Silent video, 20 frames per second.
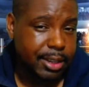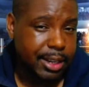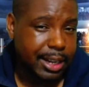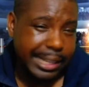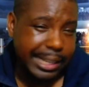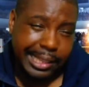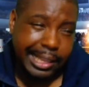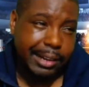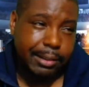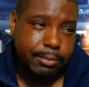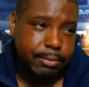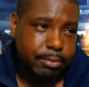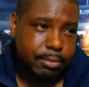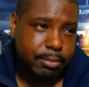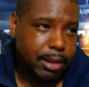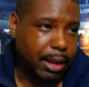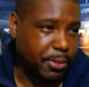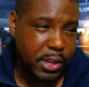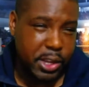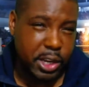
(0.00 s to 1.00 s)
I
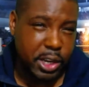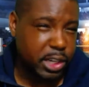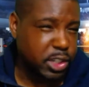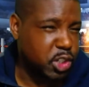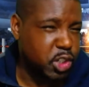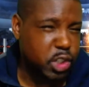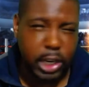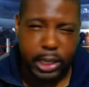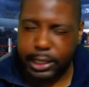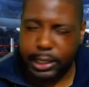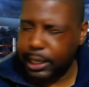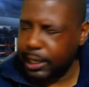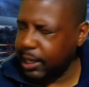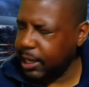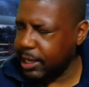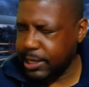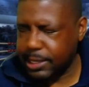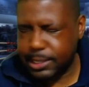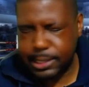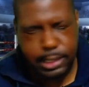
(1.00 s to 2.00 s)
think Andrade
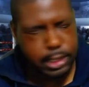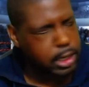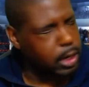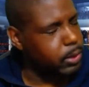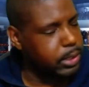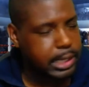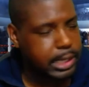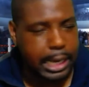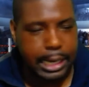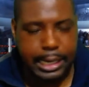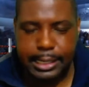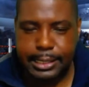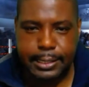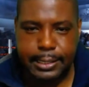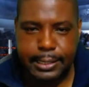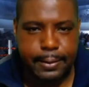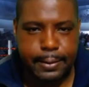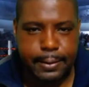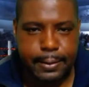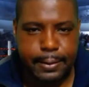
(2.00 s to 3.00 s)
is so
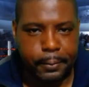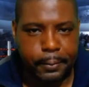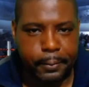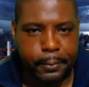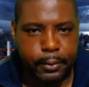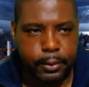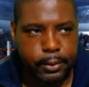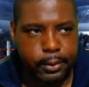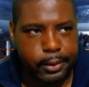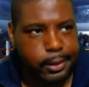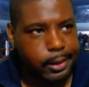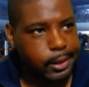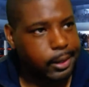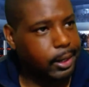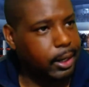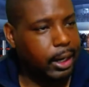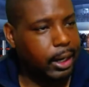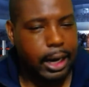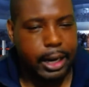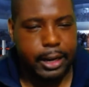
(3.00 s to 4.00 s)
talented.
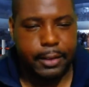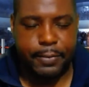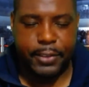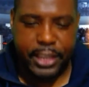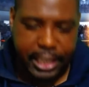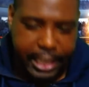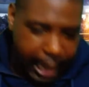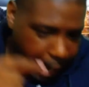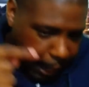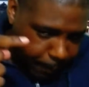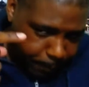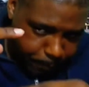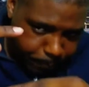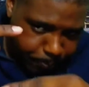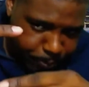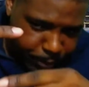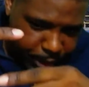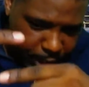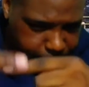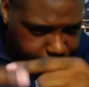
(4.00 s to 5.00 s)
And if he can
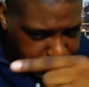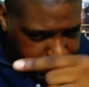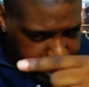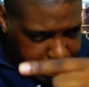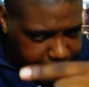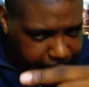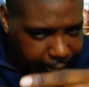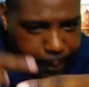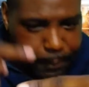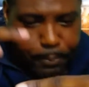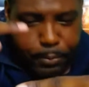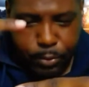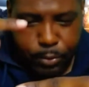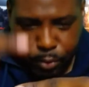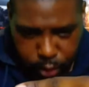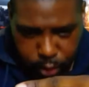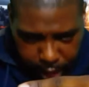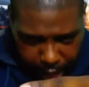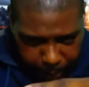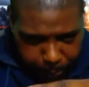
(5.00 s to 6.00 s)
get
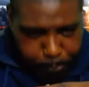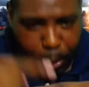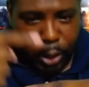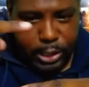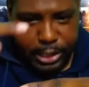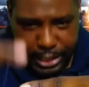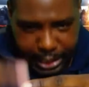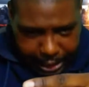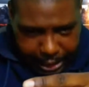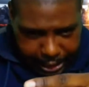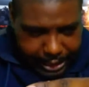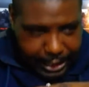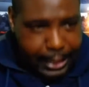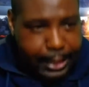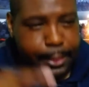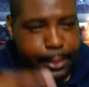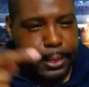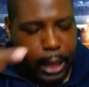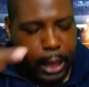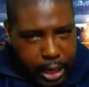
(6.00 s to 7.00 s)
boxing,
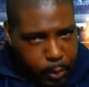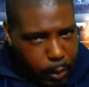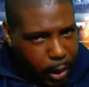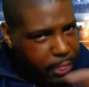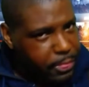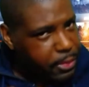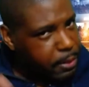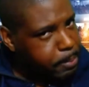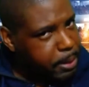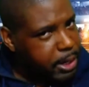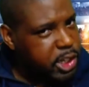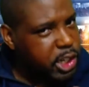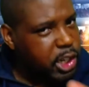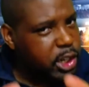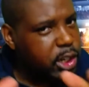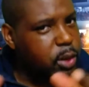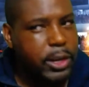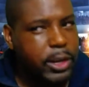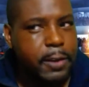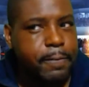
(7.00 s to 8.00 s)
the only way I think Billy Joe
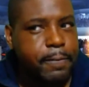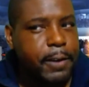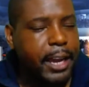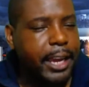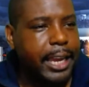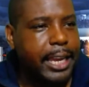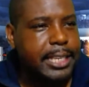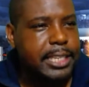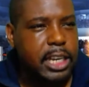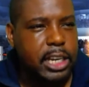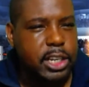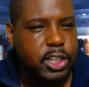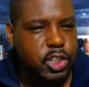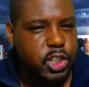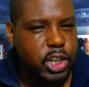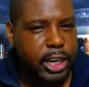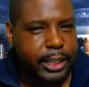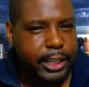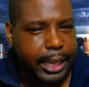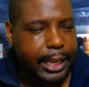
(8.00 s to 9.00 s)
can win the fight against
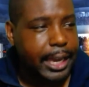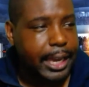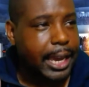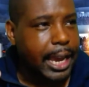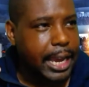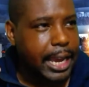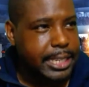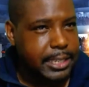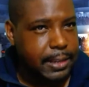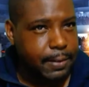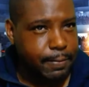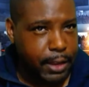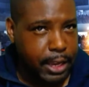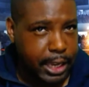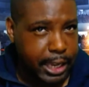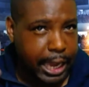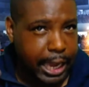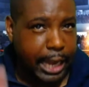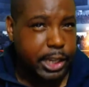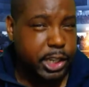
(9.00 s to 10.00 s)
Andrade is if he
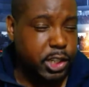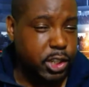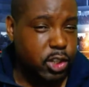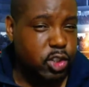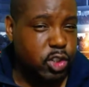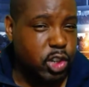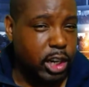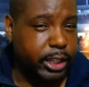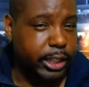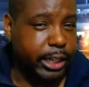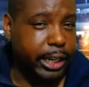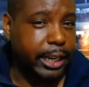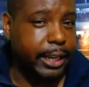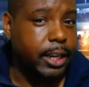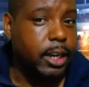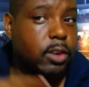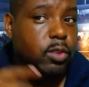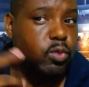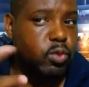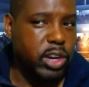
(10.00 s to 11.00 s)
catches Andrade
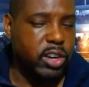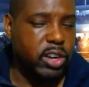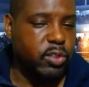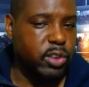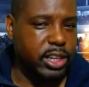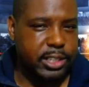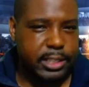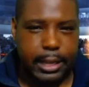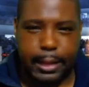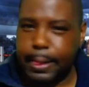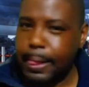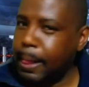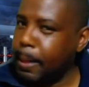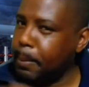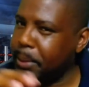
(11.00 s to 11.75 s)
ring rust day.